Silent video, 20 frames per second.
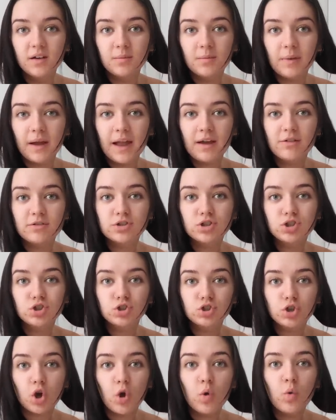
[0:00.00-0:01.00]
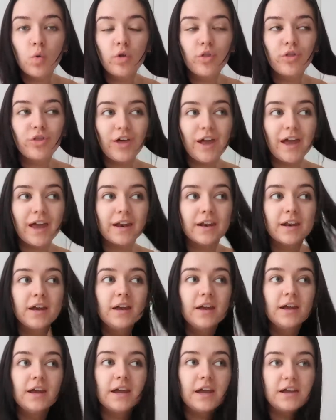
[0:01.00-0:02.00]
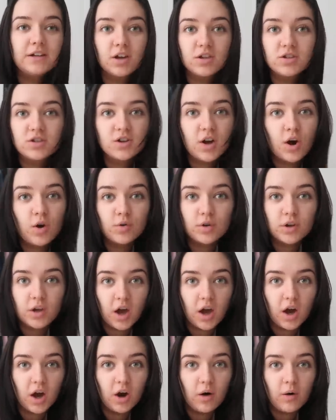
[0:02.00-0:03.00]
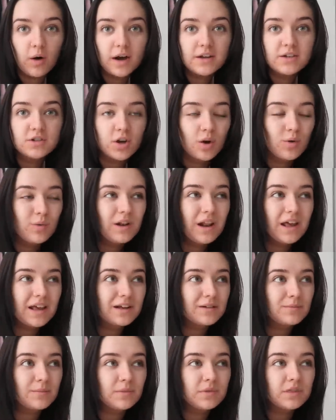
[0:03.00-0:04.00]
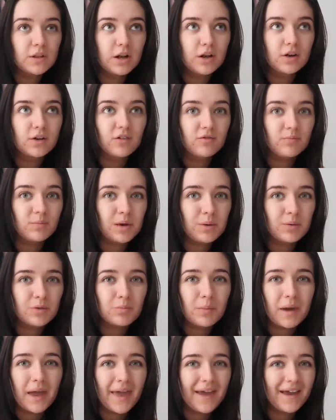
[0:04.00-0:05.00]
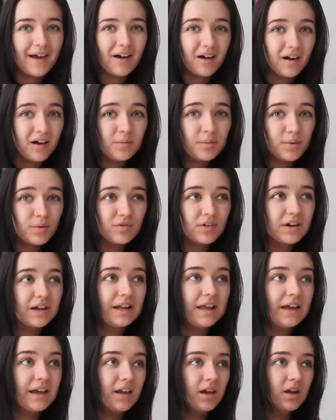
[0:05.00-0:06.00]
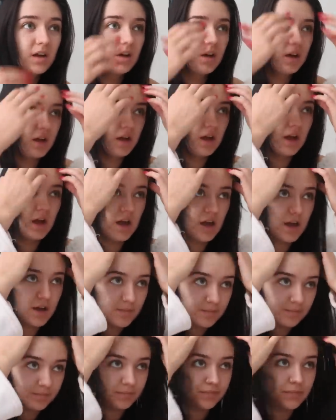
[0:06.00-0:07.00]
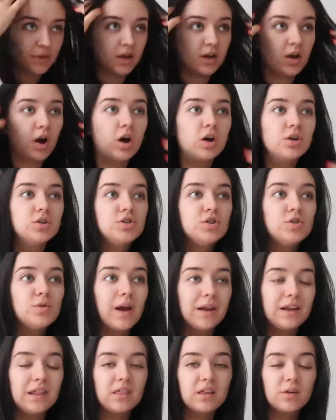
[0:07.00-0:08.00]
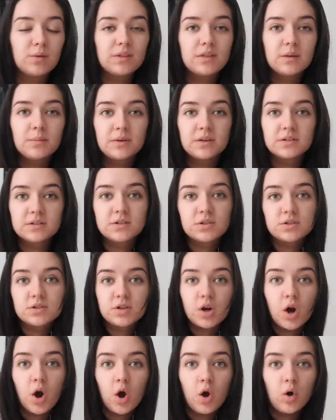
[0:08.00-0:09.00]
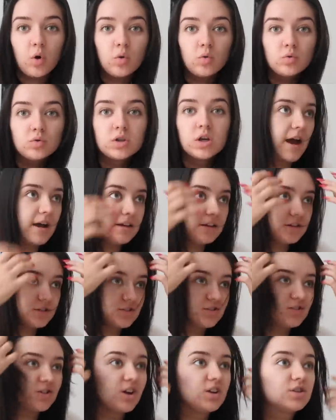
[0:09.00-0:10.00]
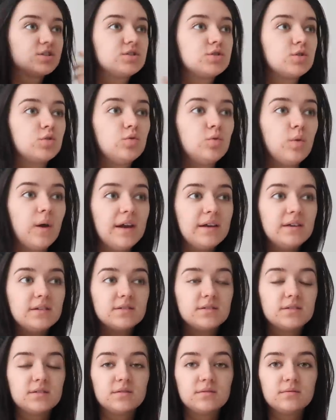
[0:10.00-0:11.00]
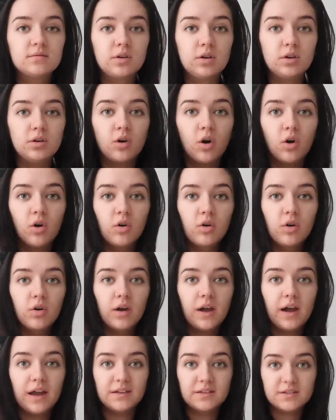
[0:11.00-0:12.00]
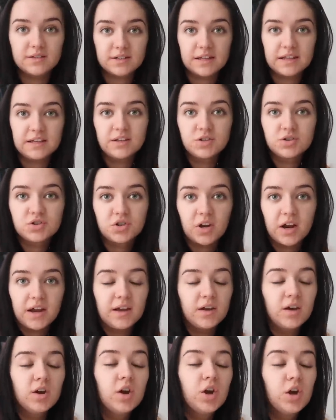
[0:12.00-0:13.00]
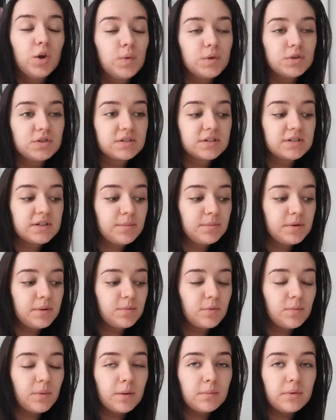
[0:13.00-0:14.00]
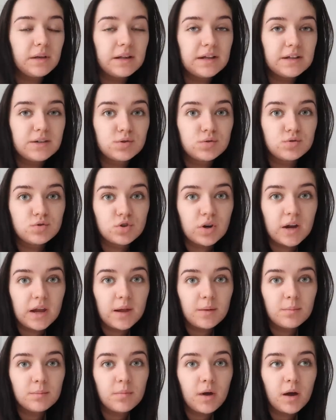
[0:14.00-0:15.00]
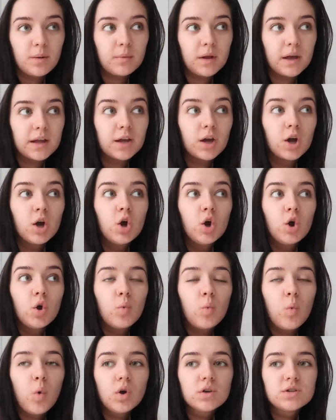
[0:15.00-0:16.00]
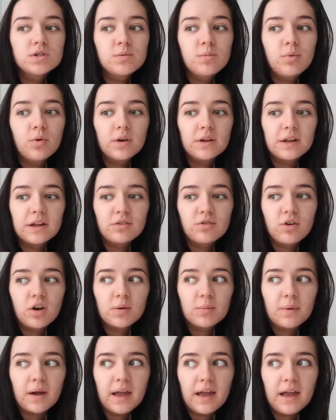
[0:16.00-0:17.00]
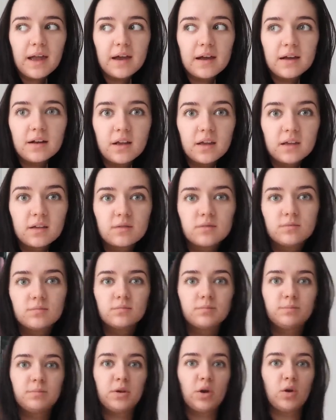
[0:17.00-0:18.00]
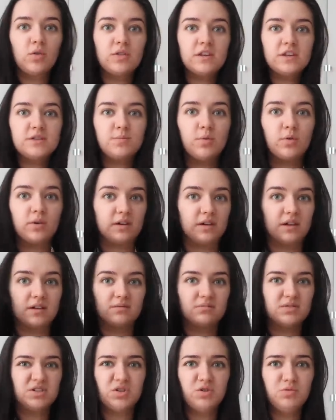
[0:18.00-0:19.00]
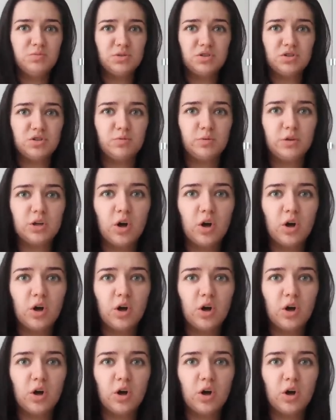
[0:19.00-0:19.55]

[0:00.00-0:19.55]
My hair is so thin. It doesn't hold a curl. I don't like the look of me with my hair up, really. I can't do anything with it because it doesn't hold and it's just always long and sleek straight, which to some people might be a literal dream, but I'm like, what's the point in growing my hair like beyond this point, like super super